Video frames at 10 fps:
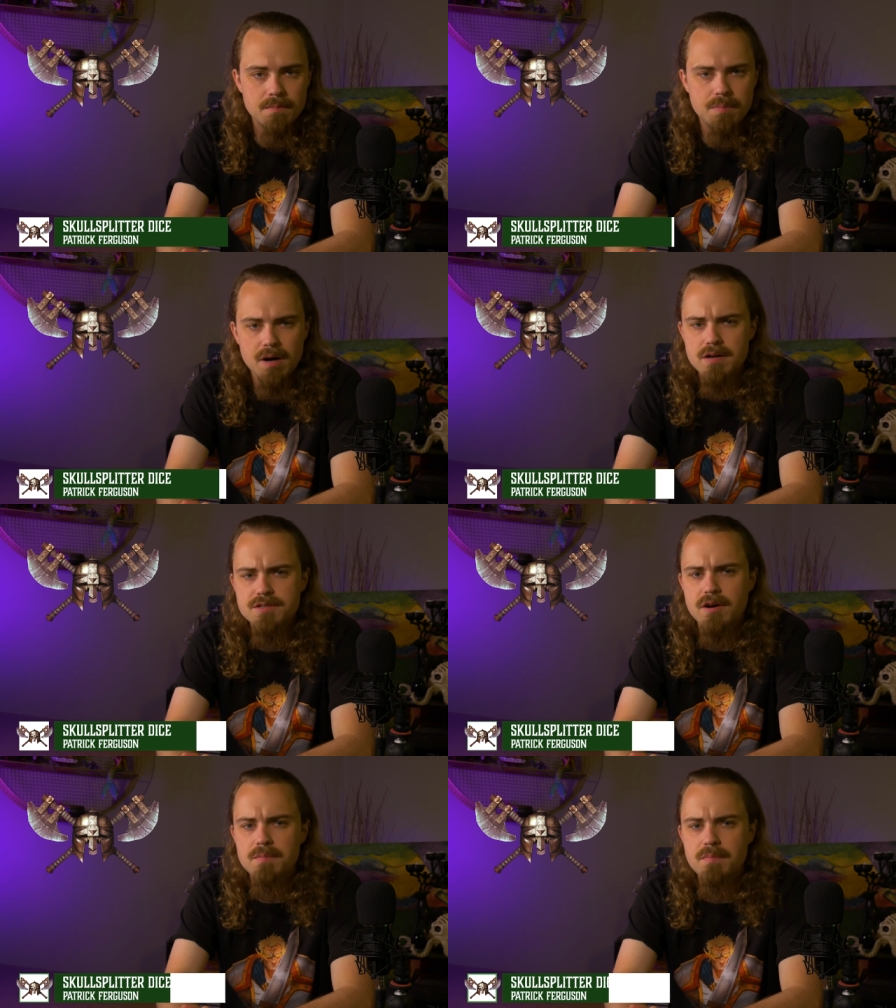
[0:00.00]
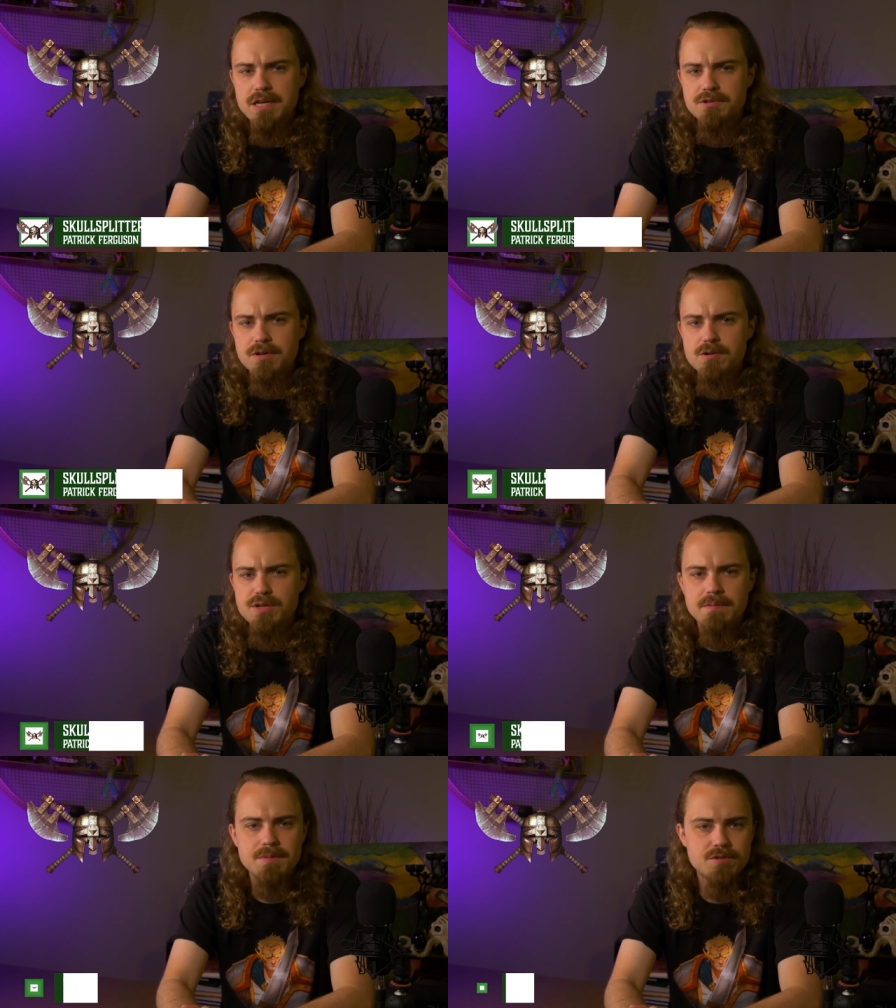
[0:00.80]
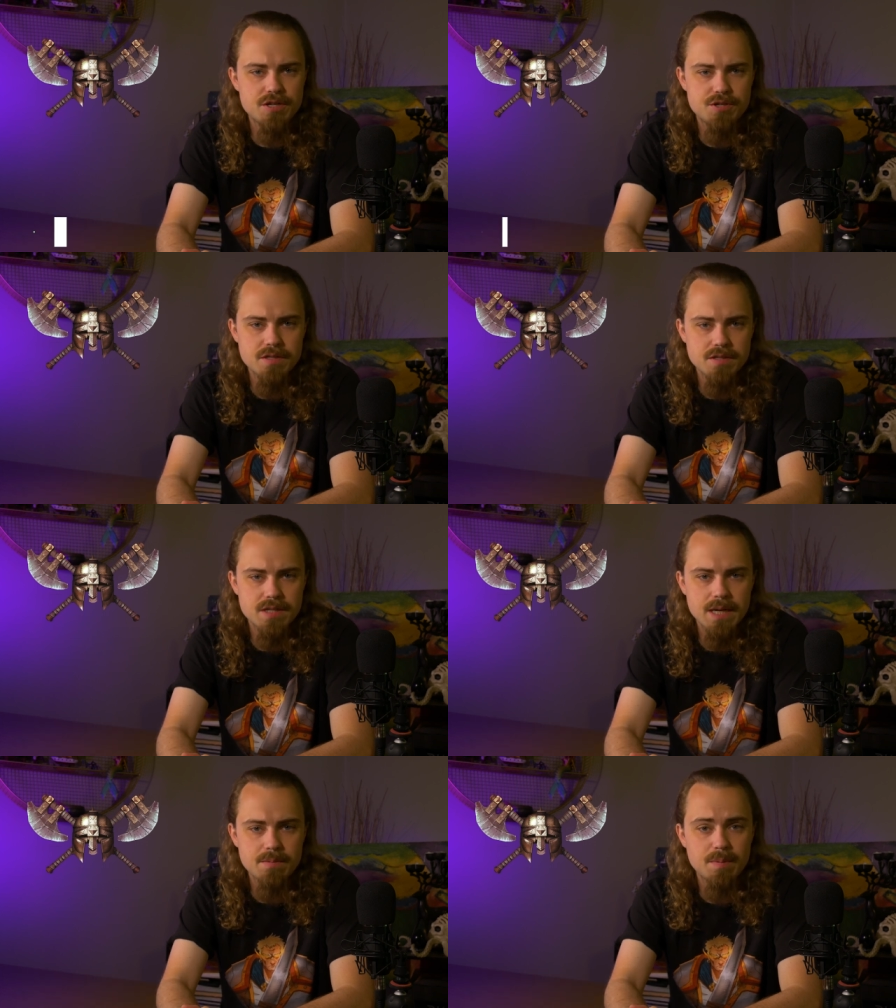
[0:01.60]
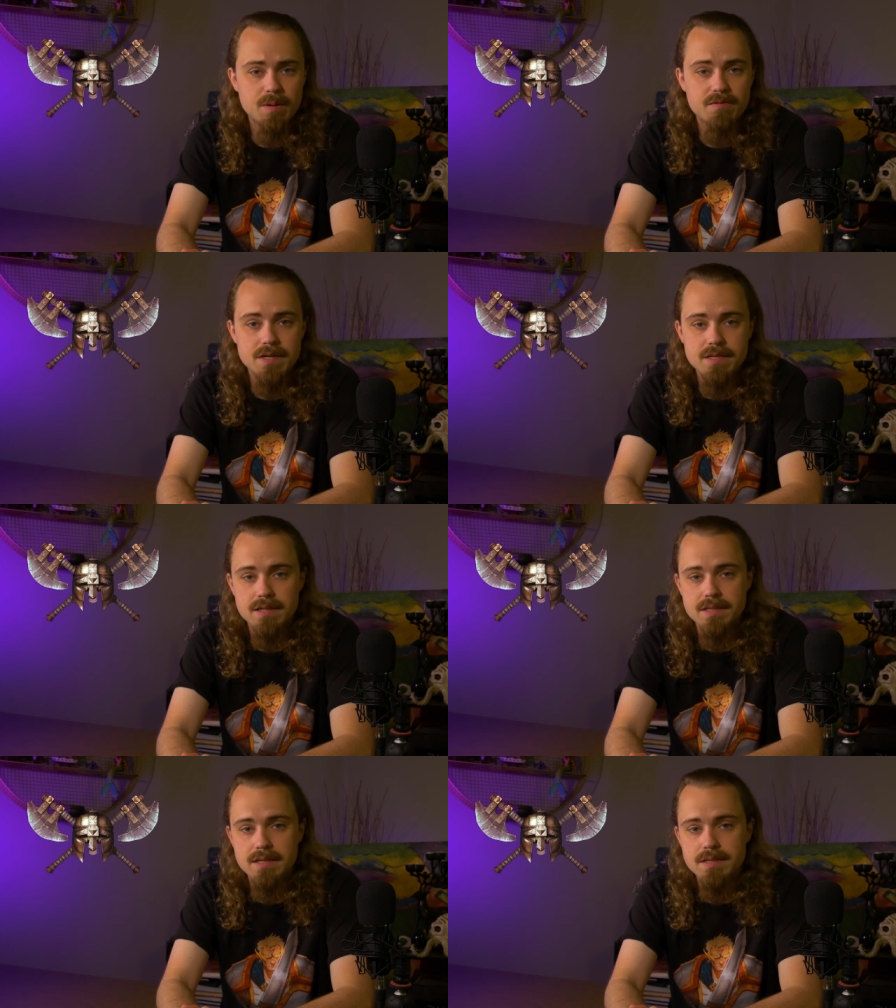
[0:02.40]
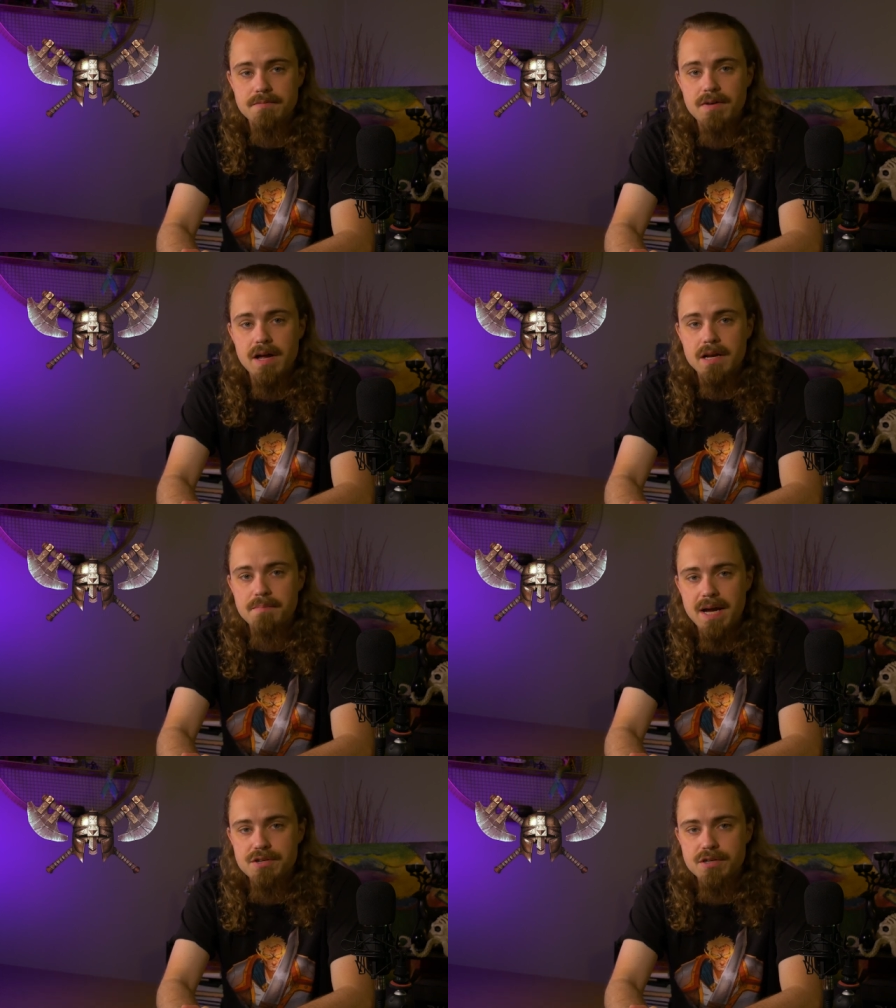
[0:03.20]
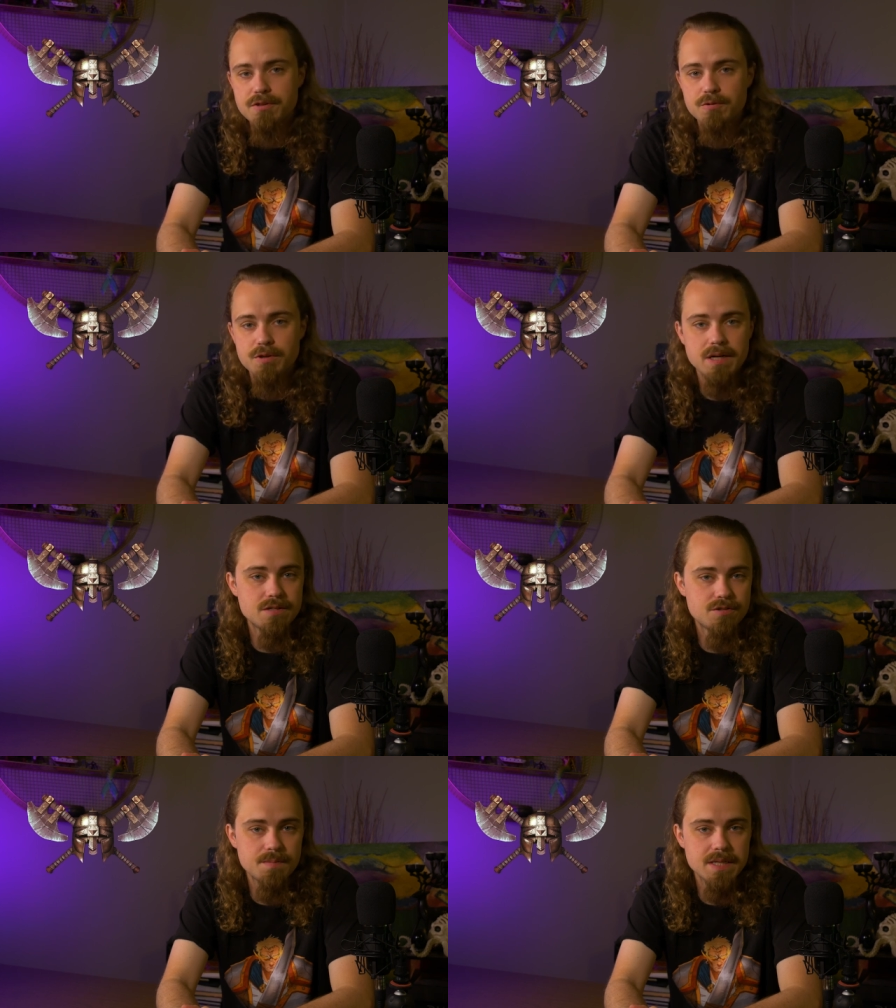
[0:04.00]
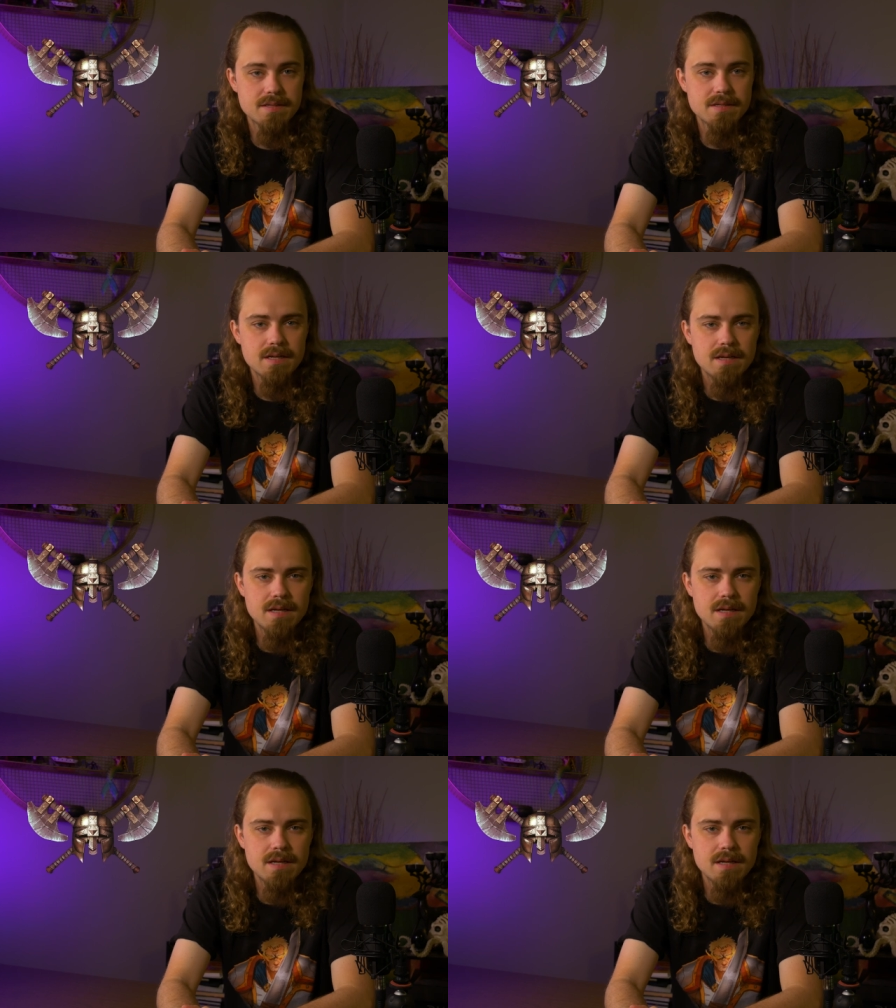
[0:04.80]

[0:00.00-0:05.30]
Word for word: Bards are maestros and musicians, capable of conducting symphonic magic through their instruments.